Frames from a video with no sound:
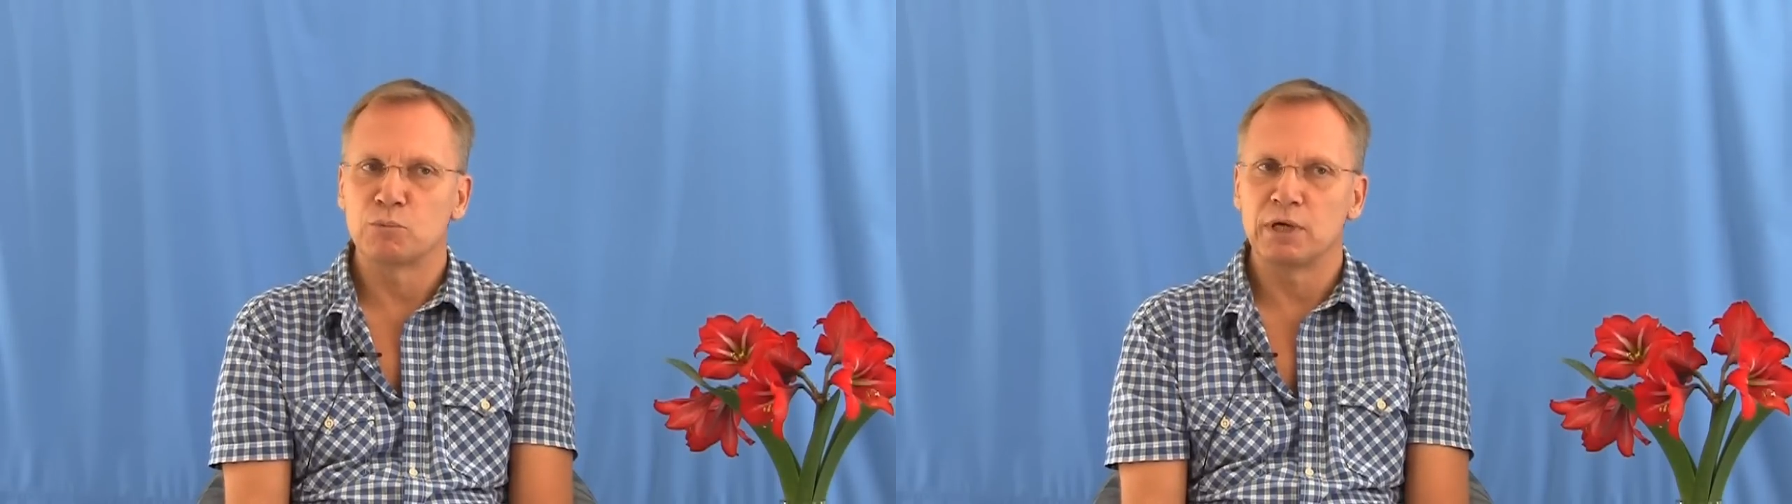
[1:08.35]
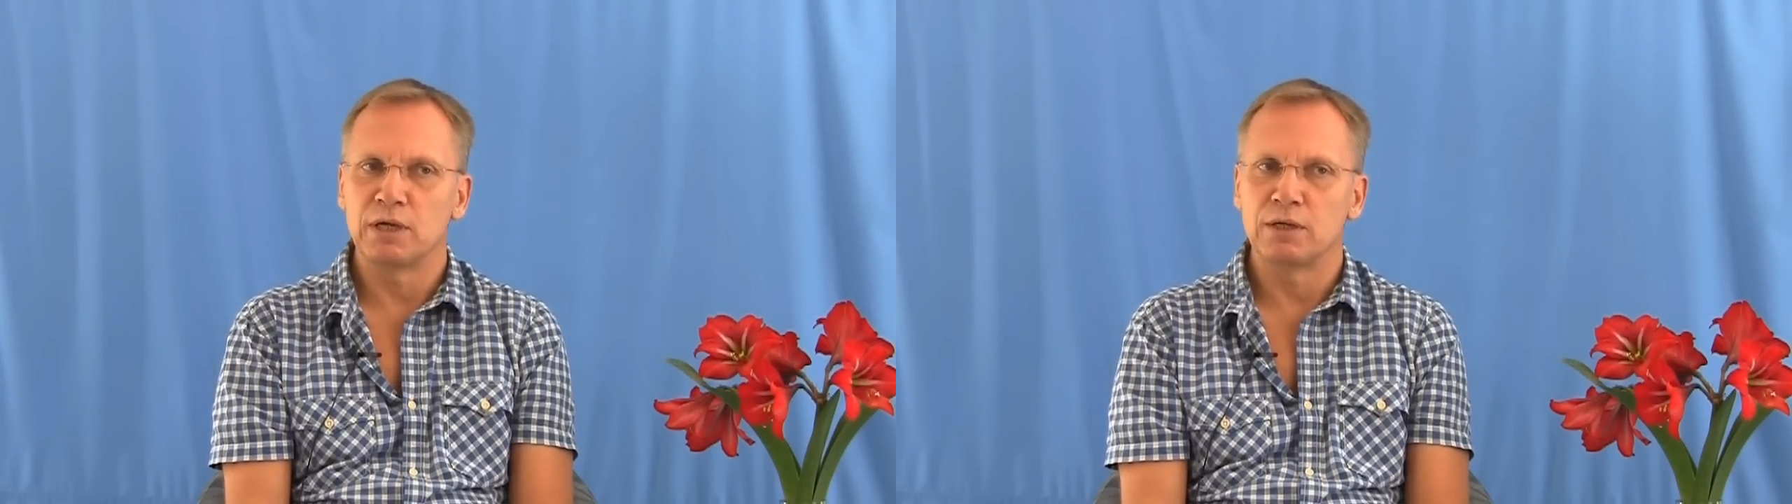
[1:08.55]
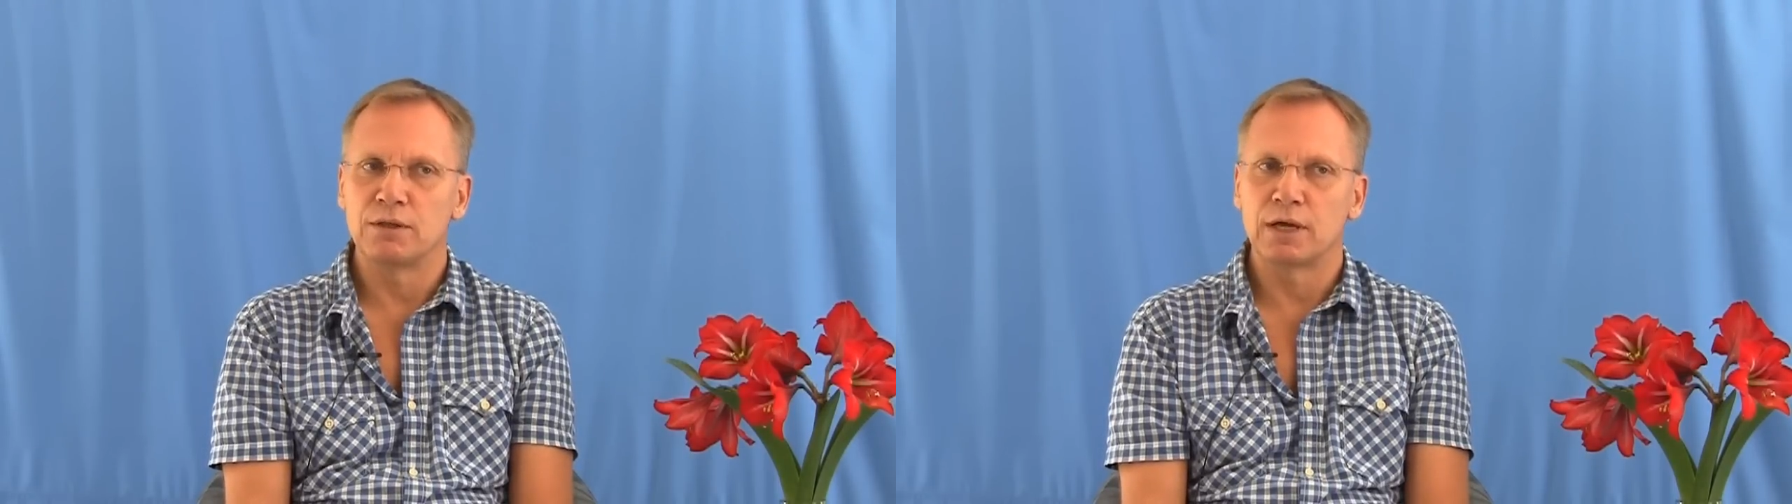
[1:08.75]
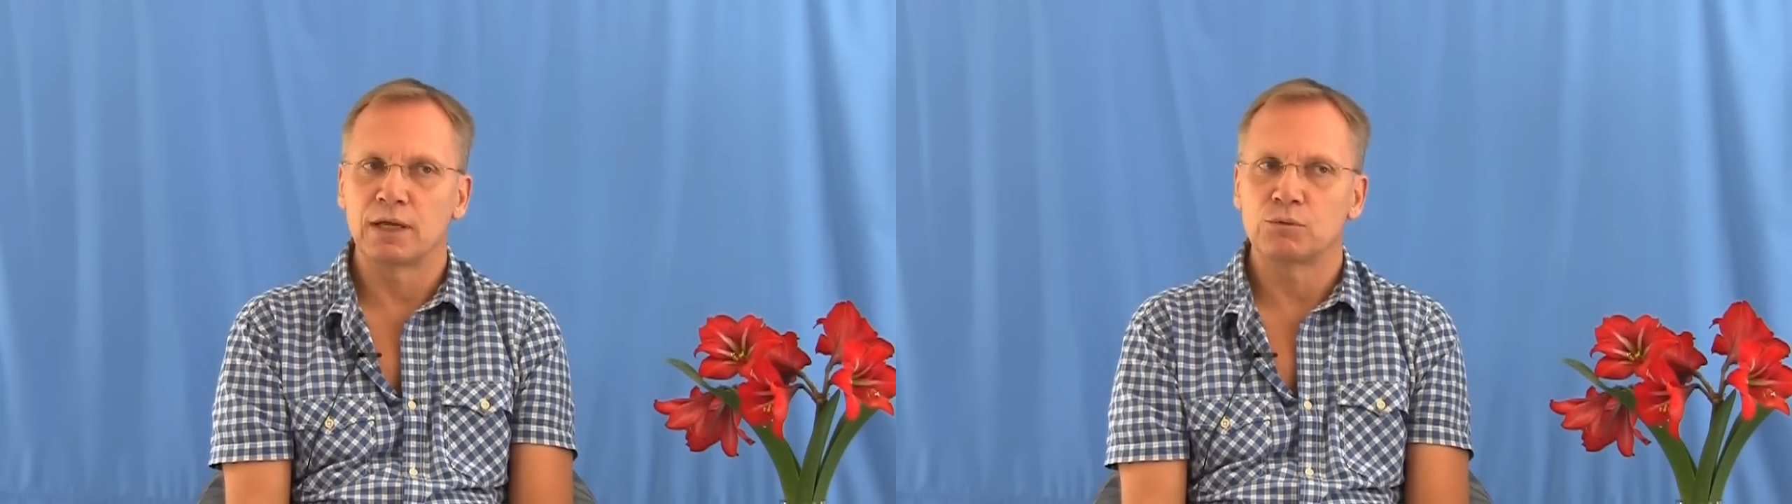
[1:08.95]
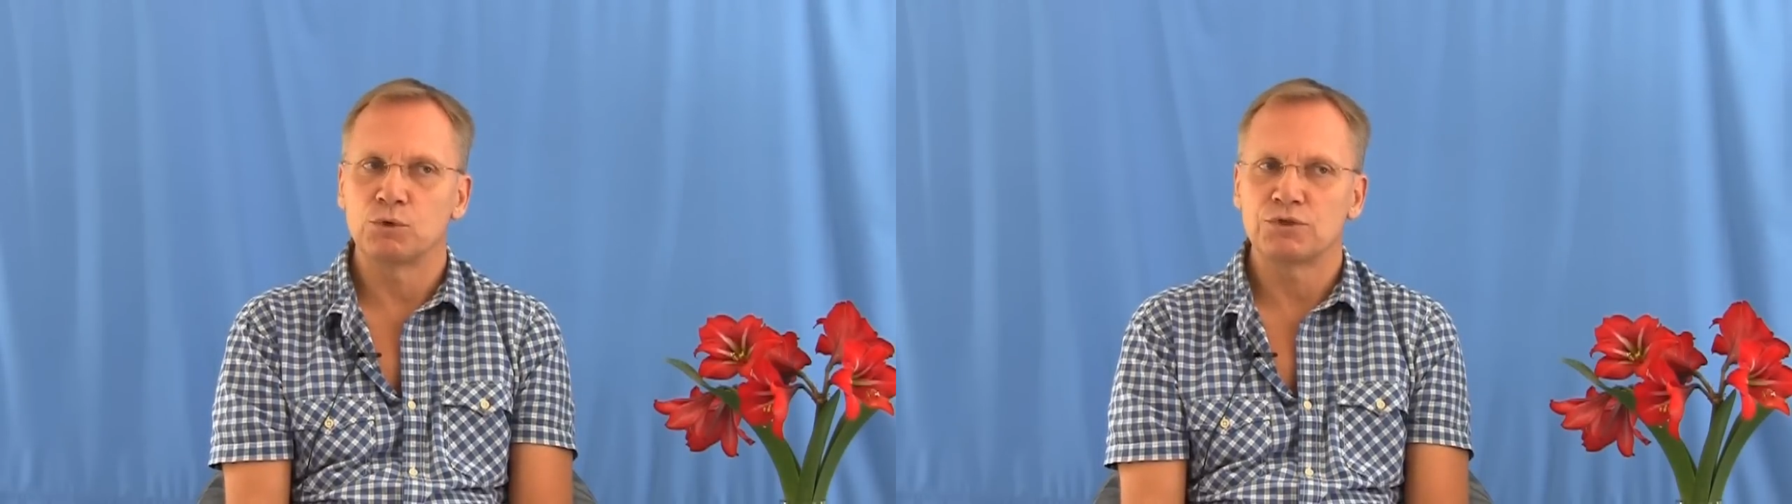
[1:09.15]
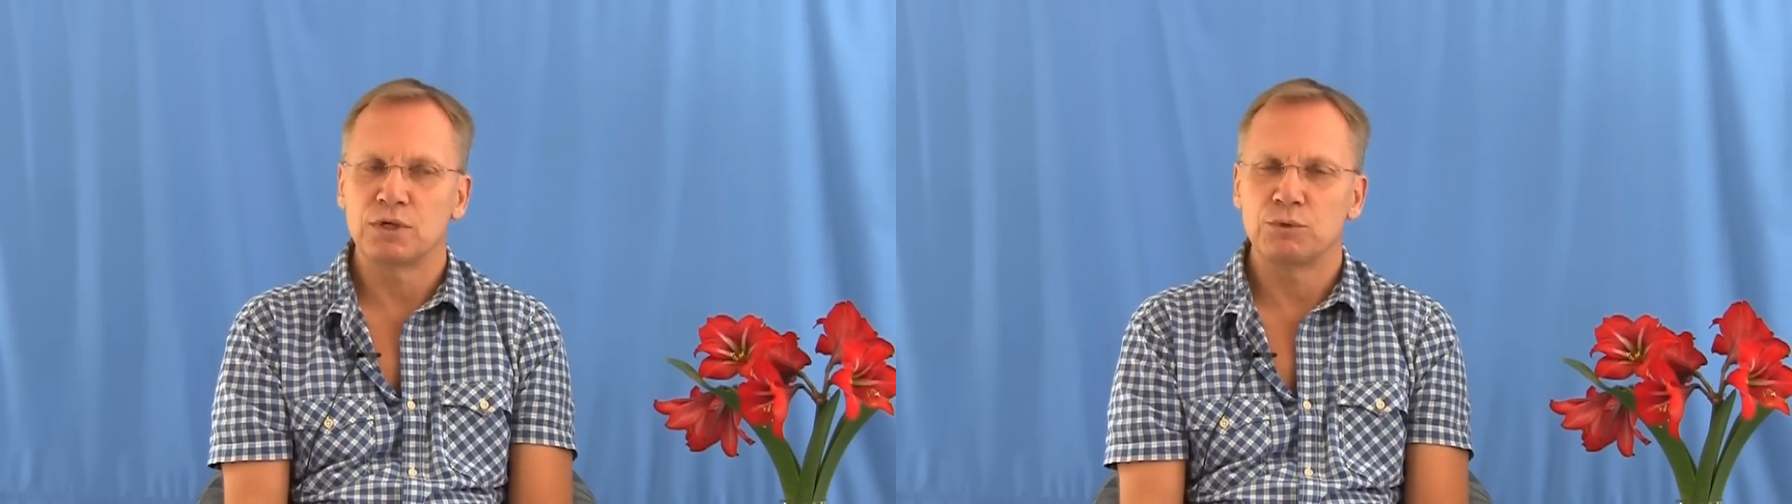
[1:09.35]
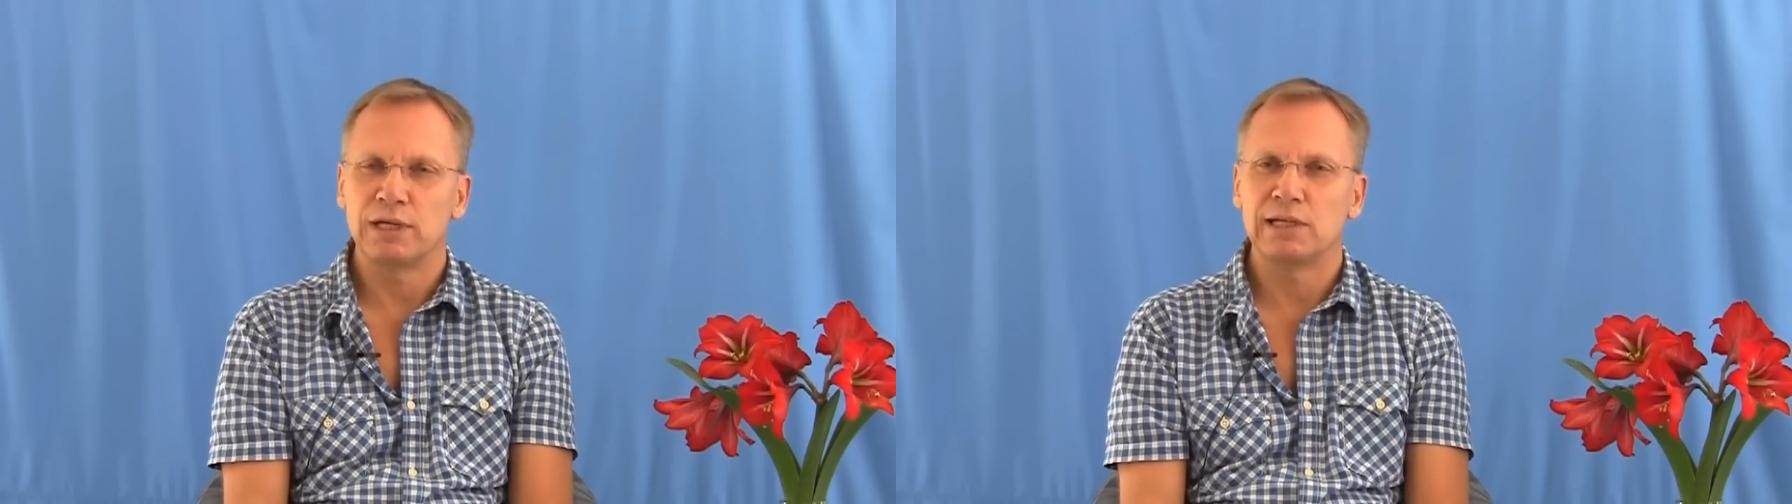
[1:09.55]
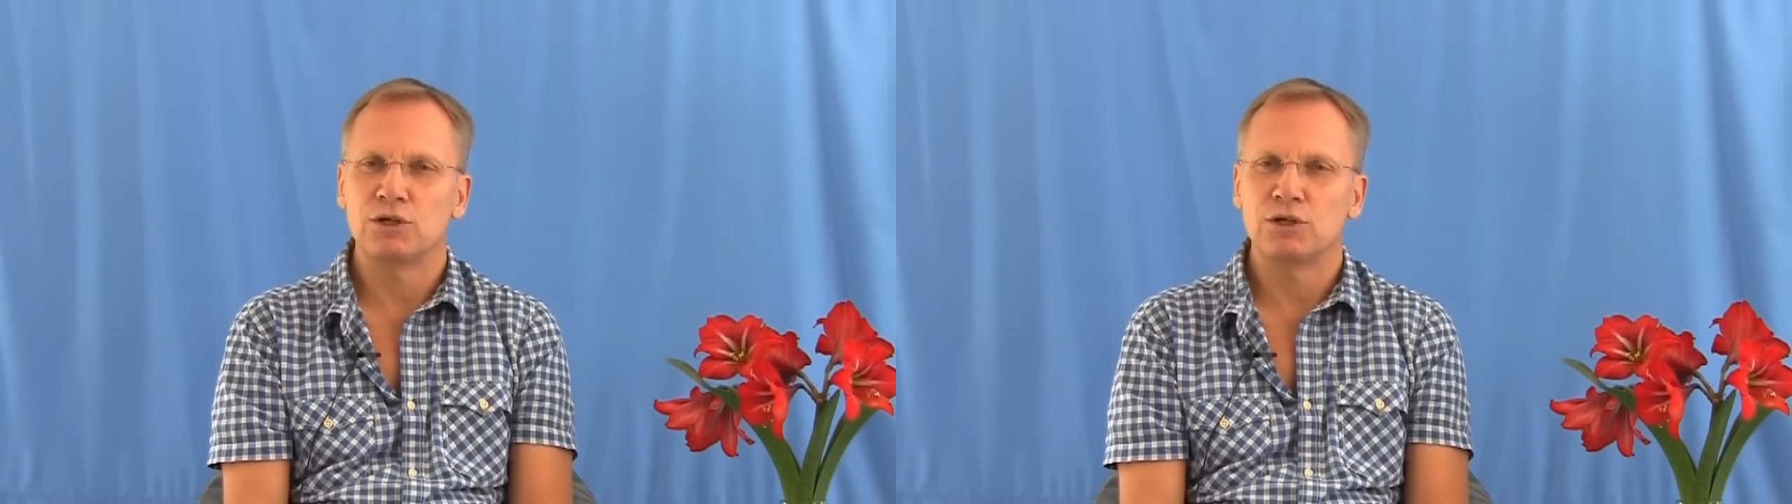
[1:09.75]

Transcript: me that was I really